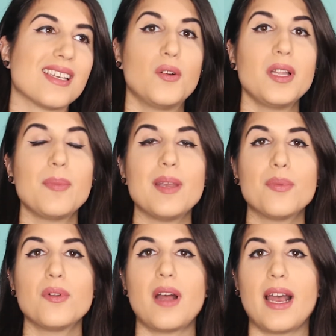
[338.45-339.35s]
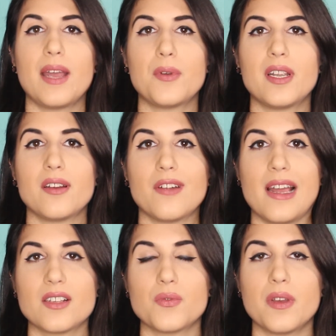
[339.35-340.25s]
the only people I would
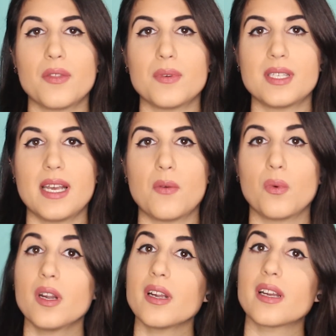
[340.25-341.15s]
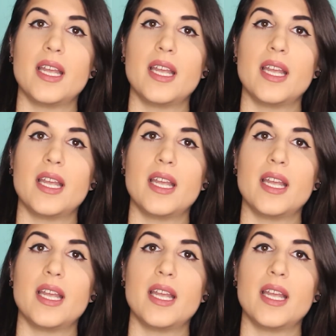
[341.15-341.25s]
interact with was at work,